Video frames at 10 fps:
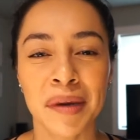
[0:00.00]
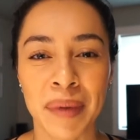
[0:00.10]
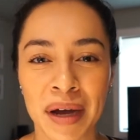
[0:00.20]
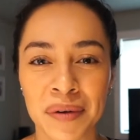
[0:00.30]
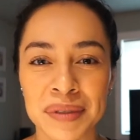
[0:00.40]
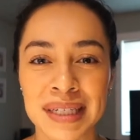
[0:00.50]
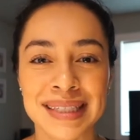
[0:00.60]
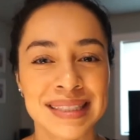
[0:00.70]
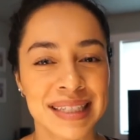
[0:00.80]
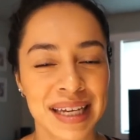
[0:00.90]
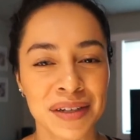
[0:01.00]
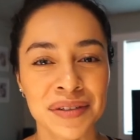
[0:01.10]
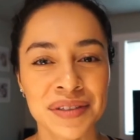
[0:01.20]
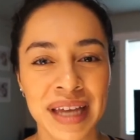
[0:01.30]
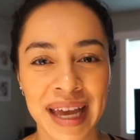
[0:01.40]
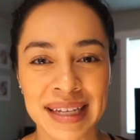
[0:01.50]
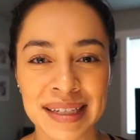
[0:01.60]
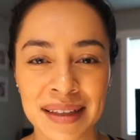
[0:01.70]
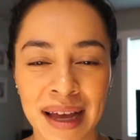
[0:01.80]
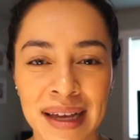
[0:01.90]
about Skilled and
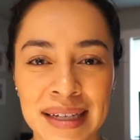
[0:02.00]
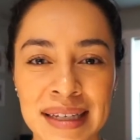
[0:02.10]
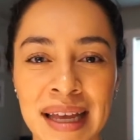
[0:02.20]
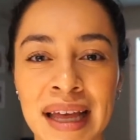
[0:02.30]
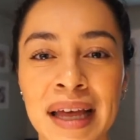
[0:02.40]
Align,